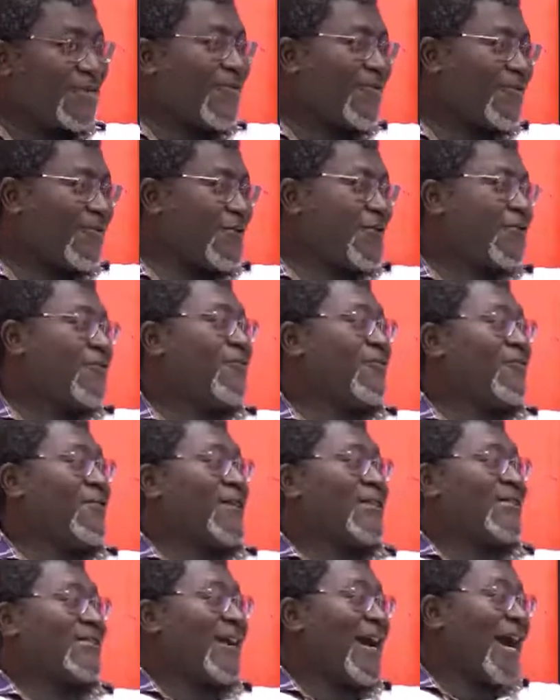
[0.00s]
official
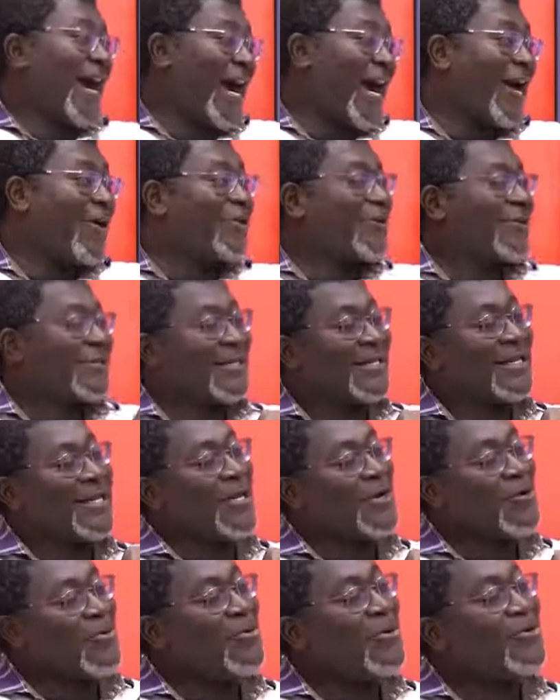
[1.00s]
figures are out,
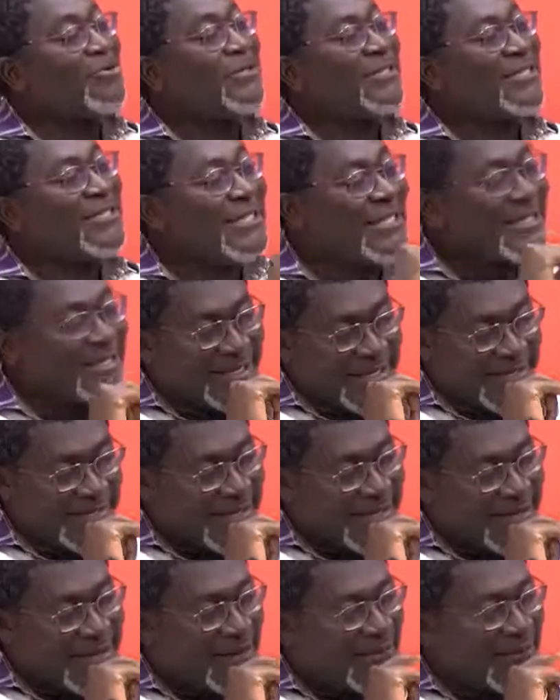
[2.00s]
we will see that
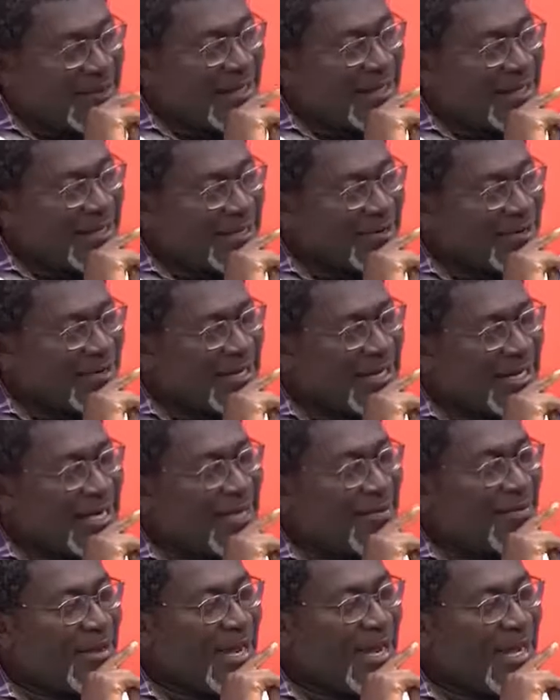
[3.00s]
the number
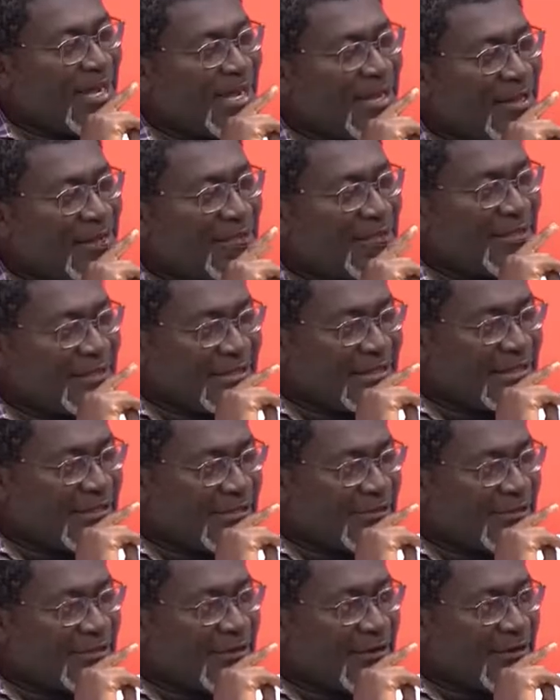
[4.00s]
climb higher even still.
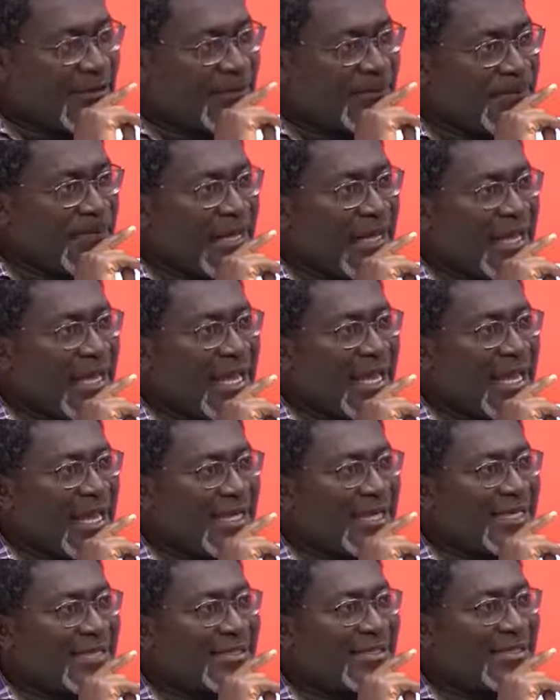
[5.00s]
So it
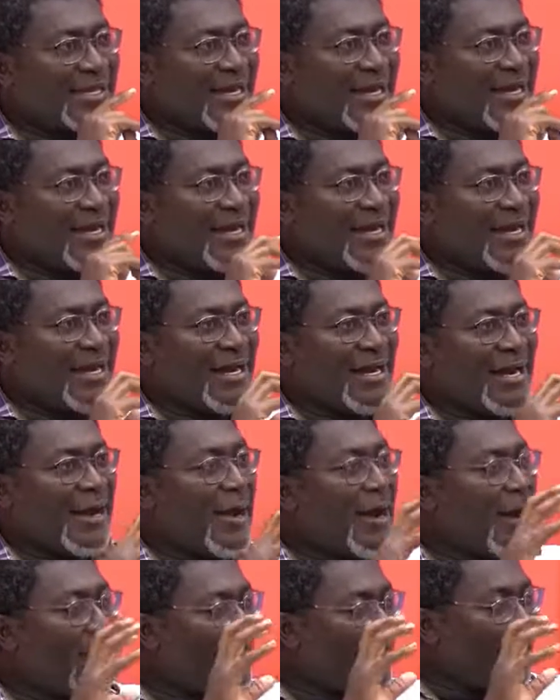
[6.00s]
is
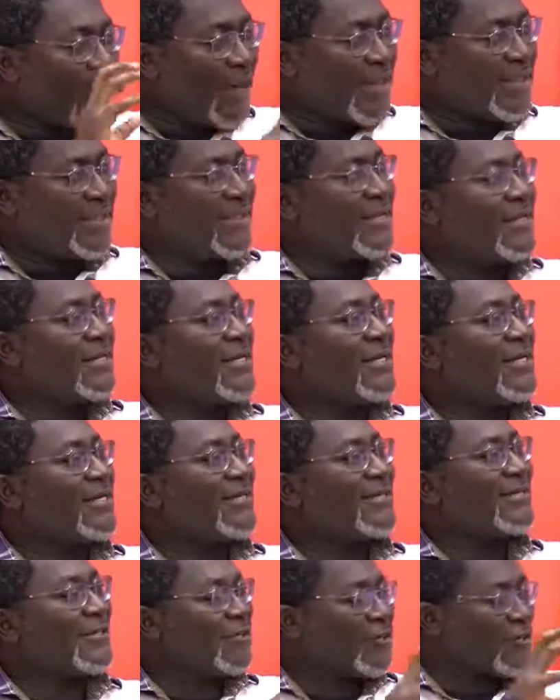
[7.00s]
a
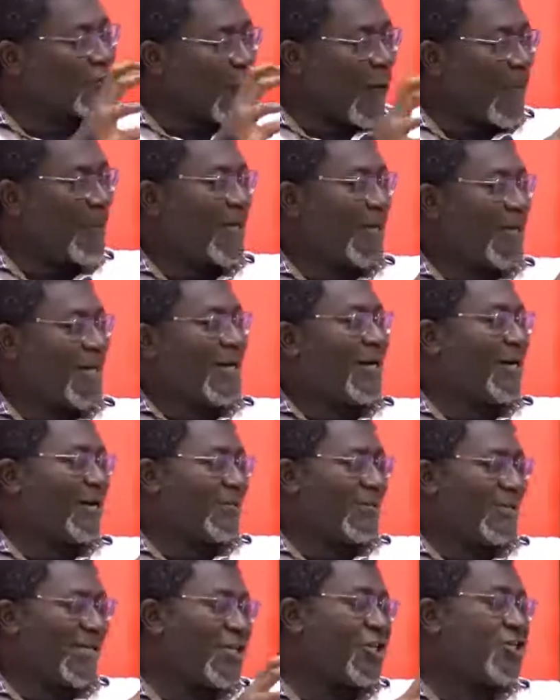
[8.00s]
pertinent
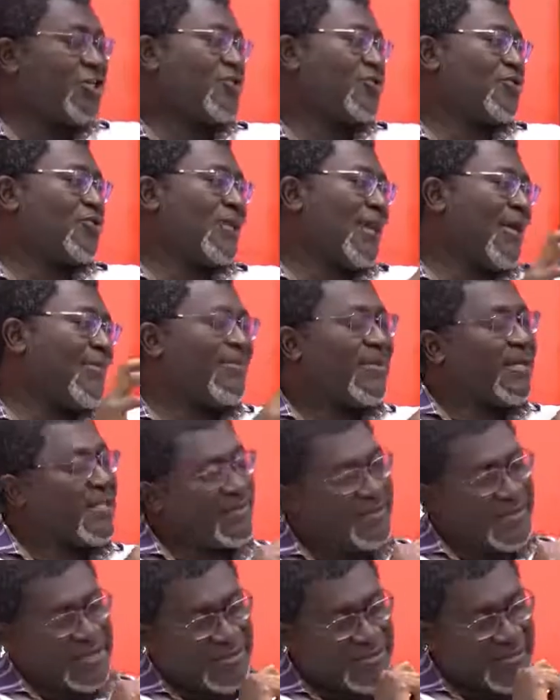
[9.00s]
topical issue that must
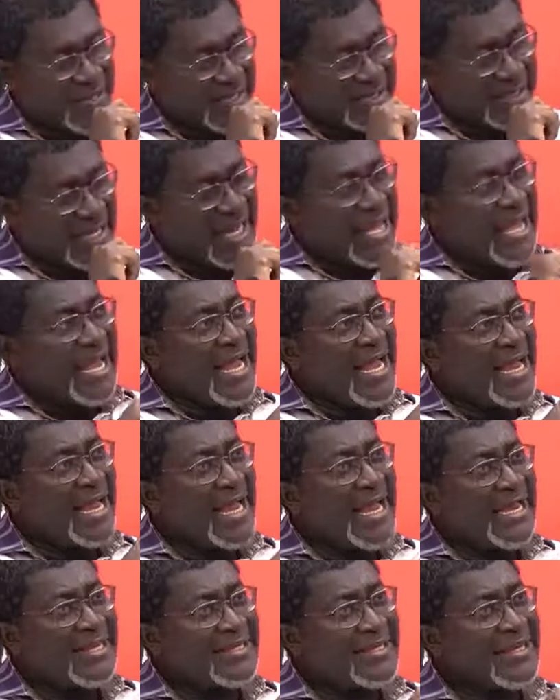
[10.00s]
be addressed, and
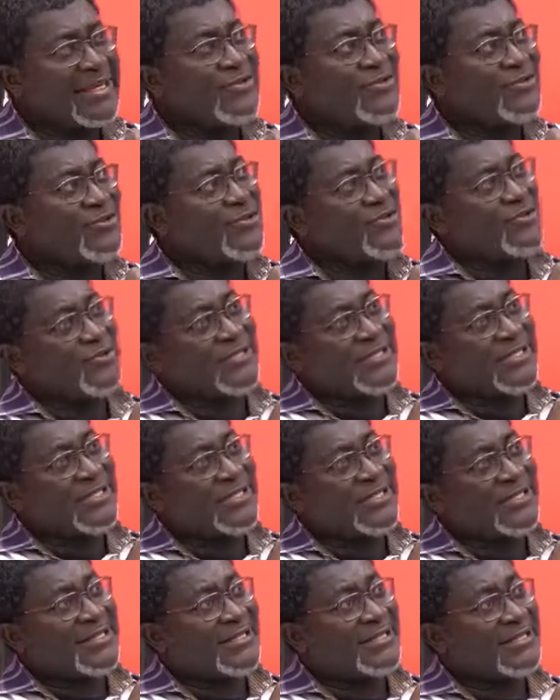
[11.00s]
I tend to use
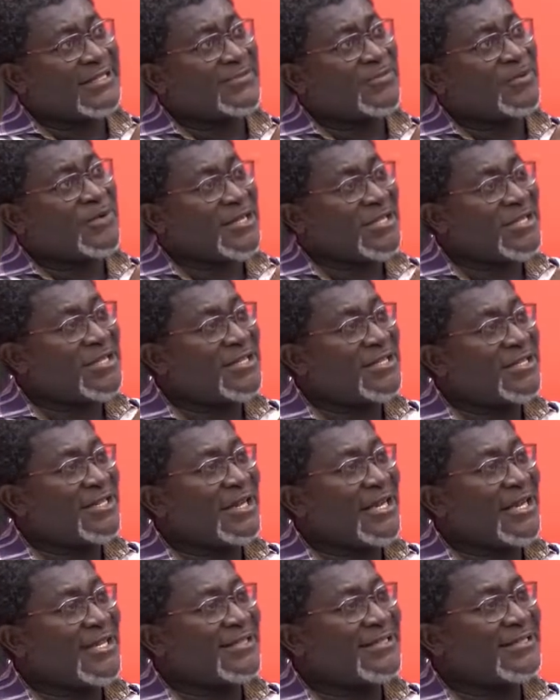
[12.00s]
this expression that
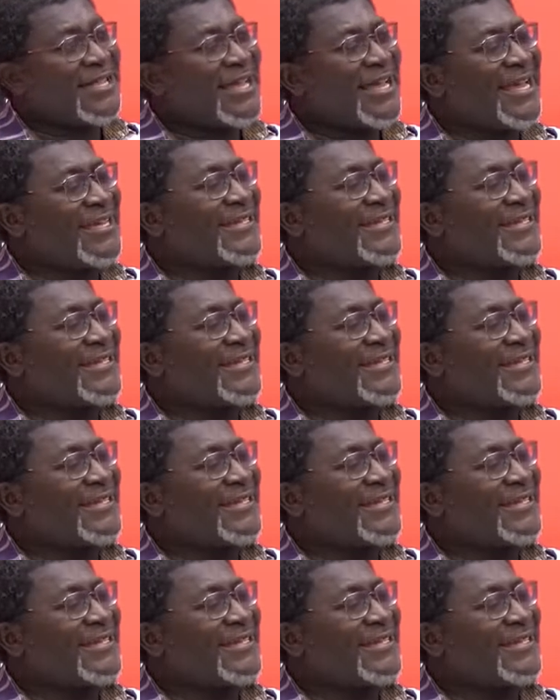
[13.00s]
I say